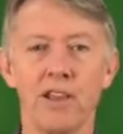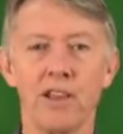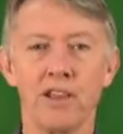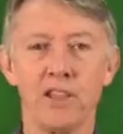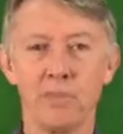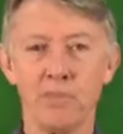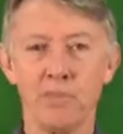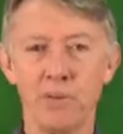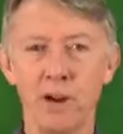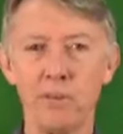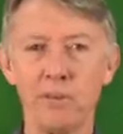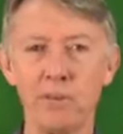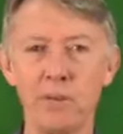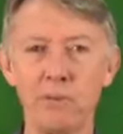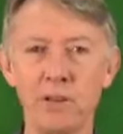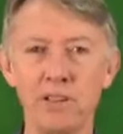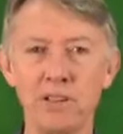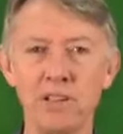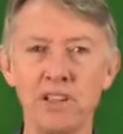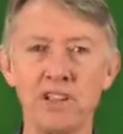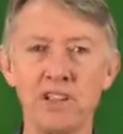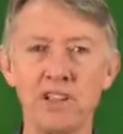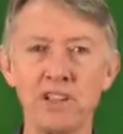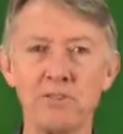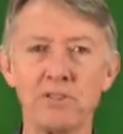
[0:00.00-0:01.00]
The problem is
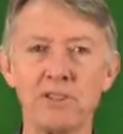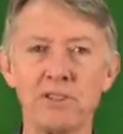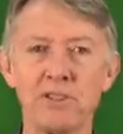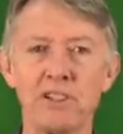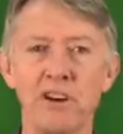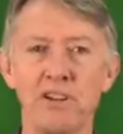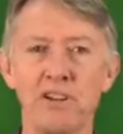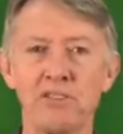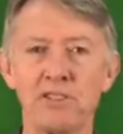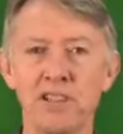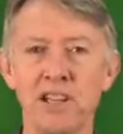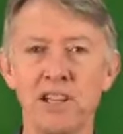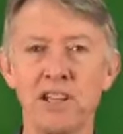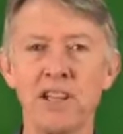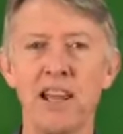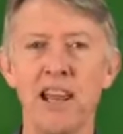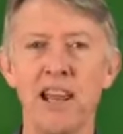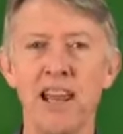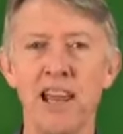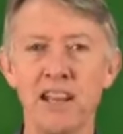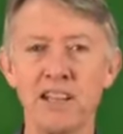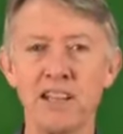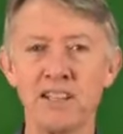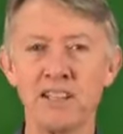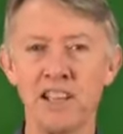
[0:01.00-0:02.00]
that this results in
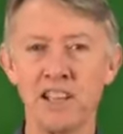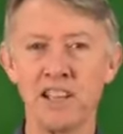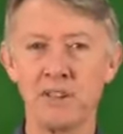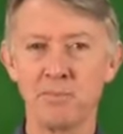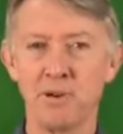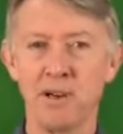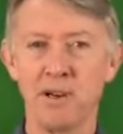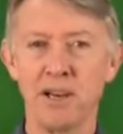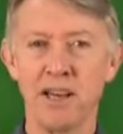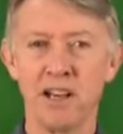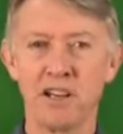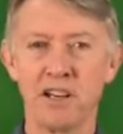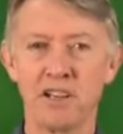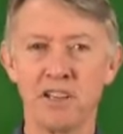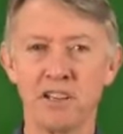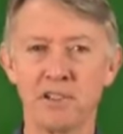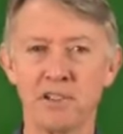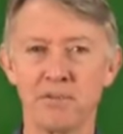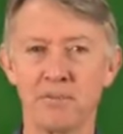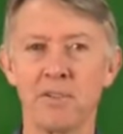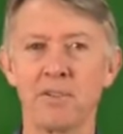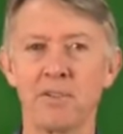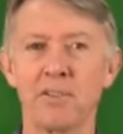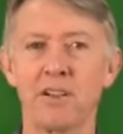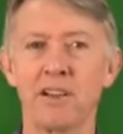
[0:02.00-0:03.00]
excess production
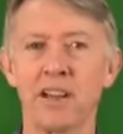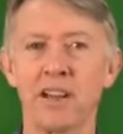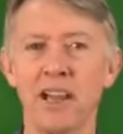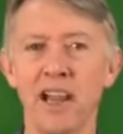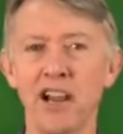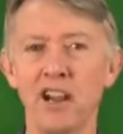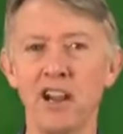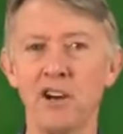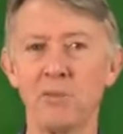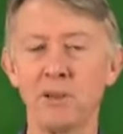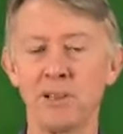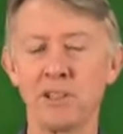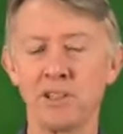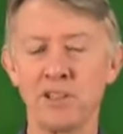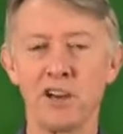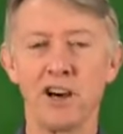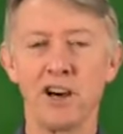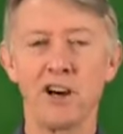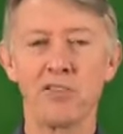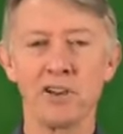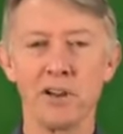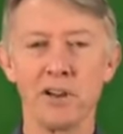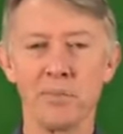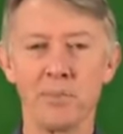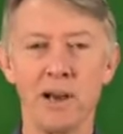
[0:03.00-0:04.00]
that cannot be
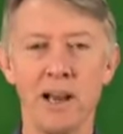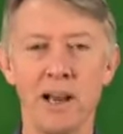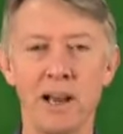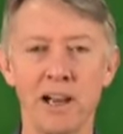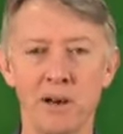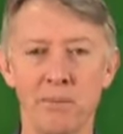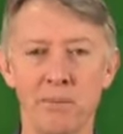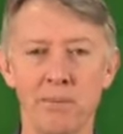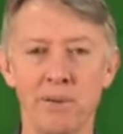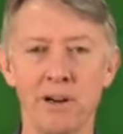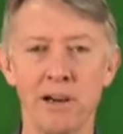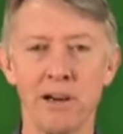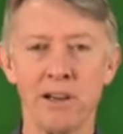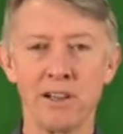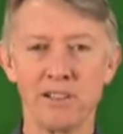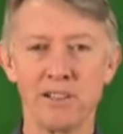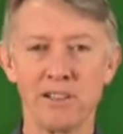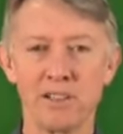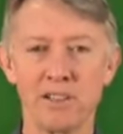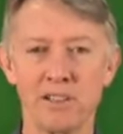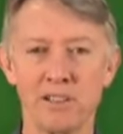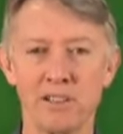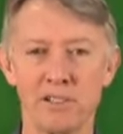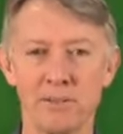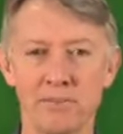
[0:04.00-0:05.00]
sold at market
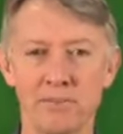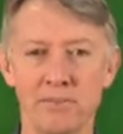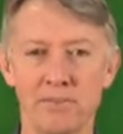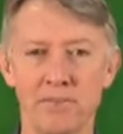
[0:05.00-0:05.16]
prices.